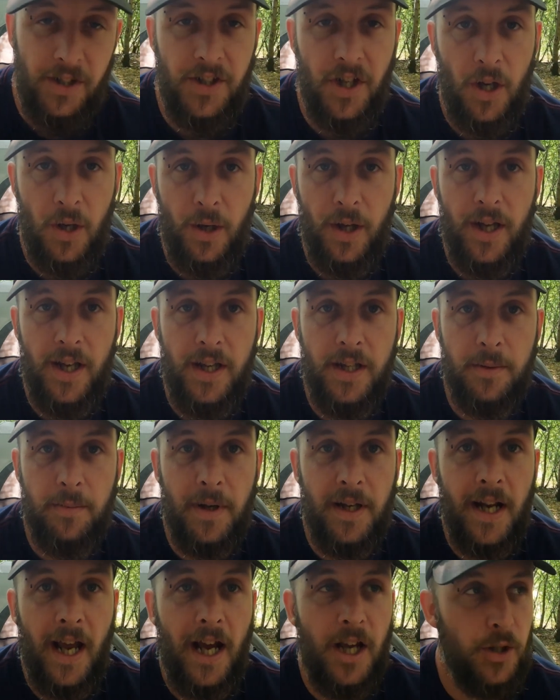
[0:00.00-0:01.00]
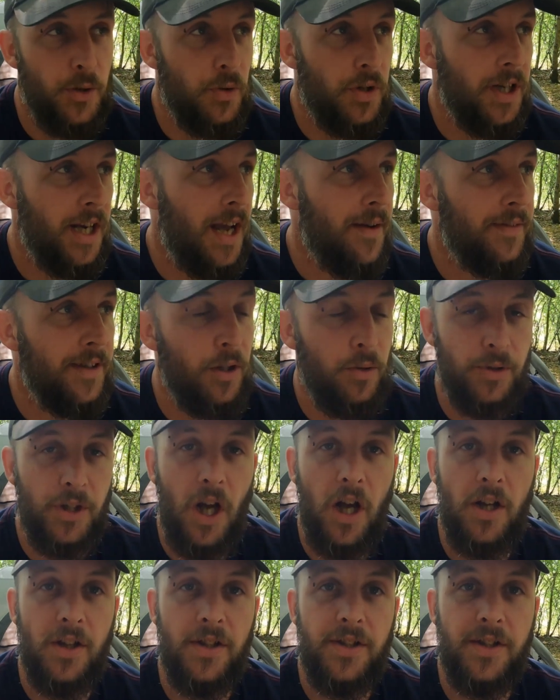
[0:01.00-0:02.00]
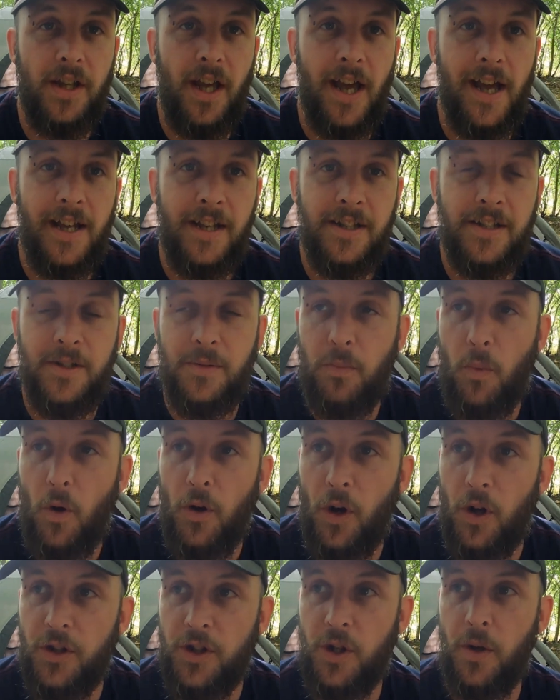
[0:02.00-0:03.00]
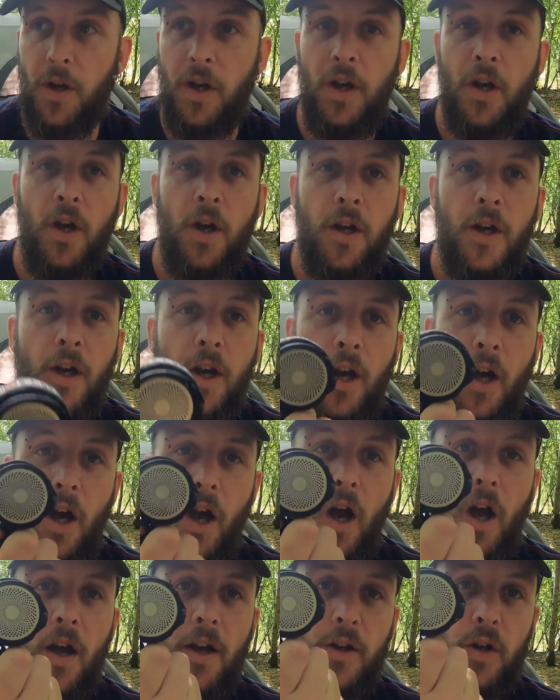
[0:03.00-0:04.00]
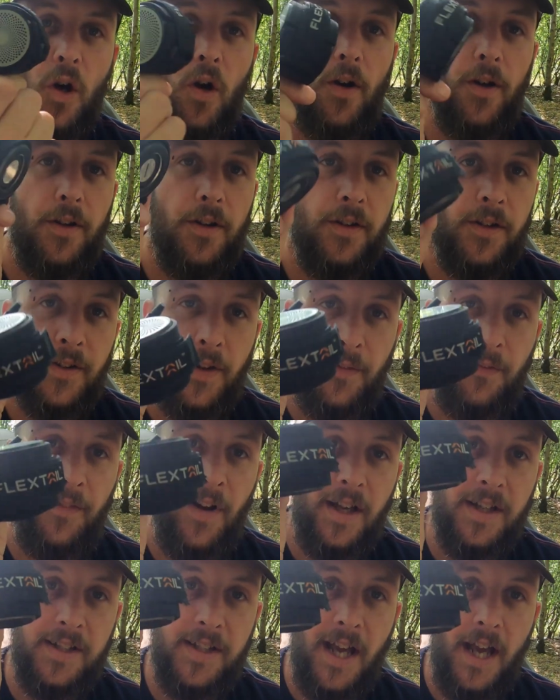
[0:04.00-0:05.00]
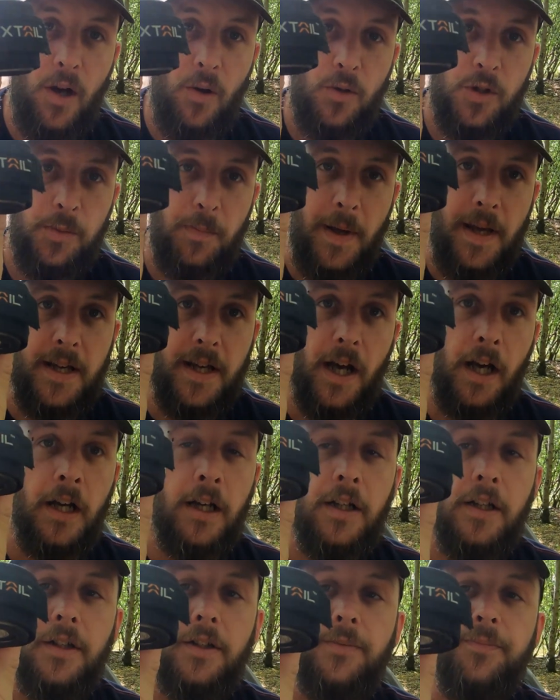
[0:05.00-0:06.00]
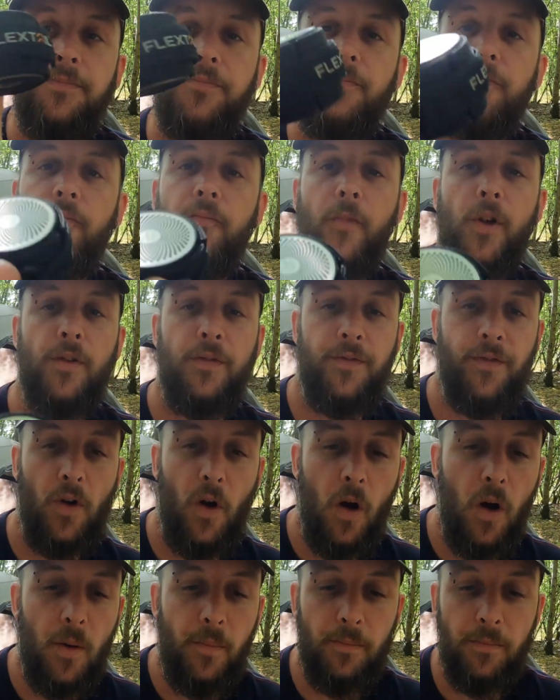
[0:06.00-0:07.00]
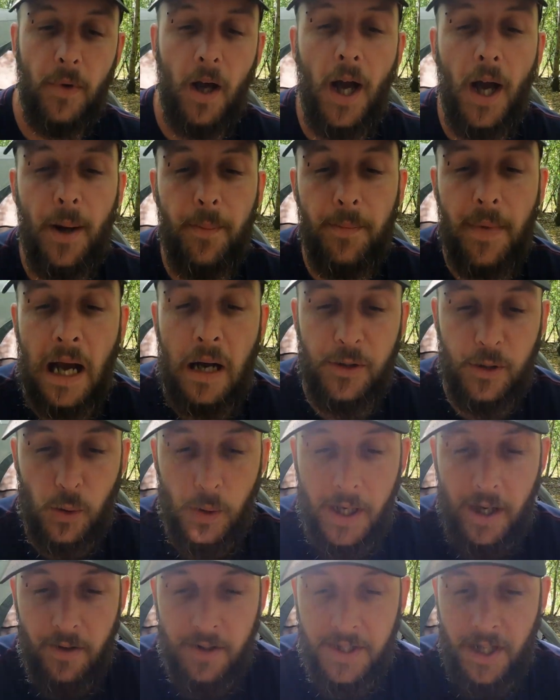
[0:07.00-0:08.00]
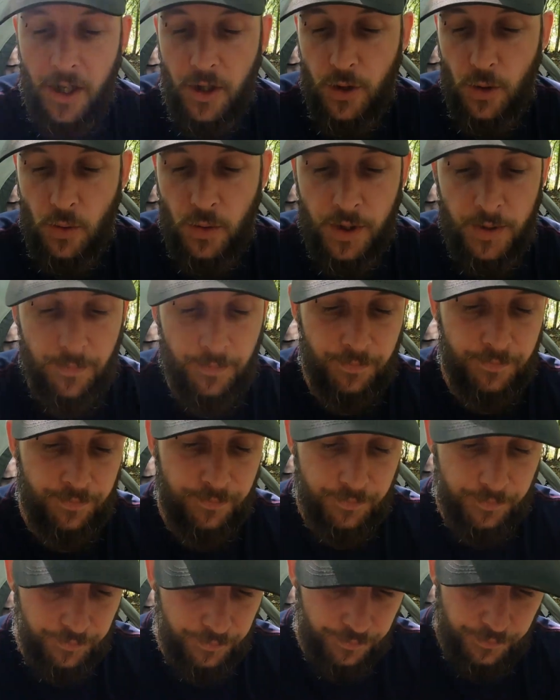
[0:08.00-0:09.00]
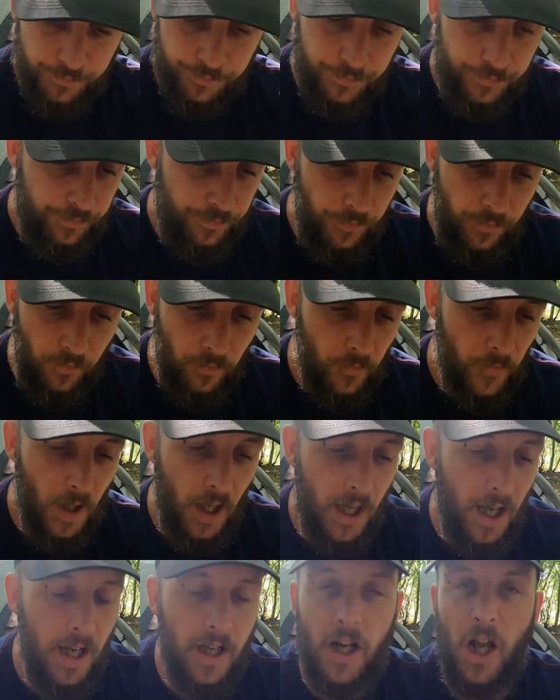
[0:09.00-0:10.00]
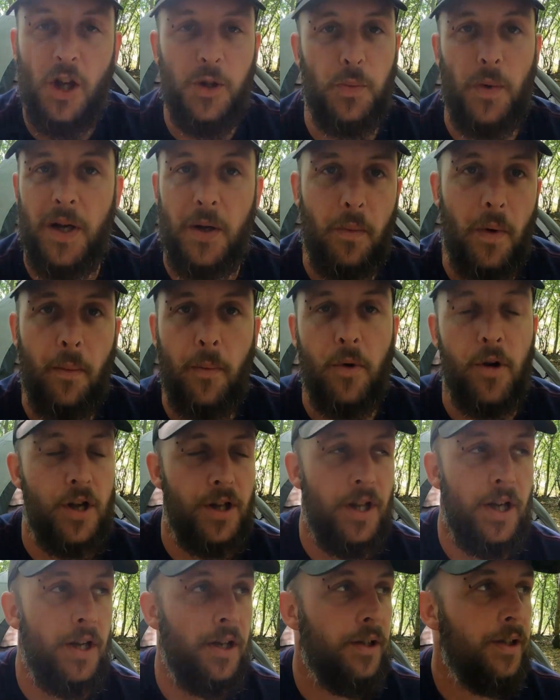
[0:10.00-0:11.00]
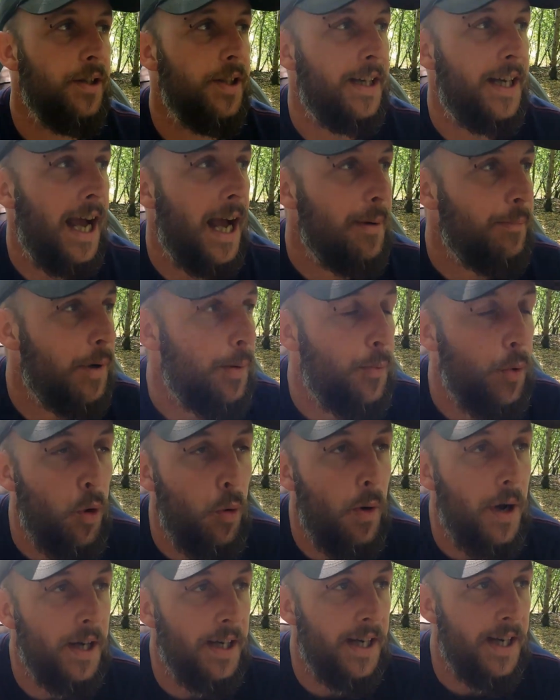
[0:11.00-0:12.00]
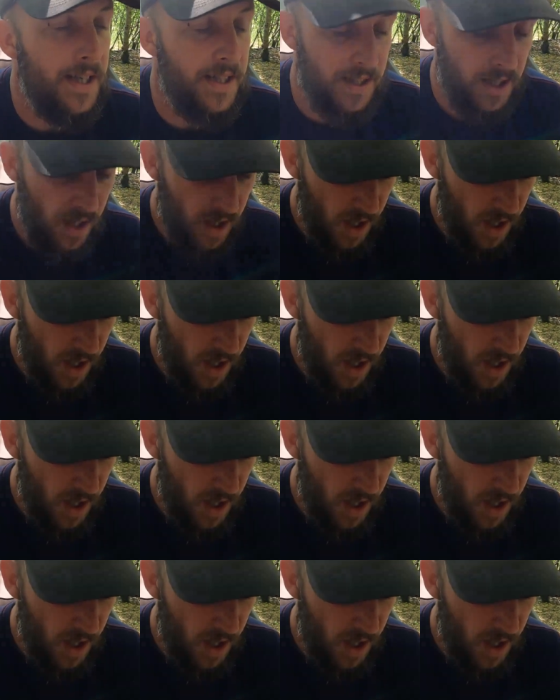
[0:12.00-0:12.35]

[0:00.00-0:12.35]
to do is me and Hazel are going to have a little dance and whatnot to it. I got the Flextail speaker from Outdoor Gear Essentials last week when we were at the camp. I bought one of these.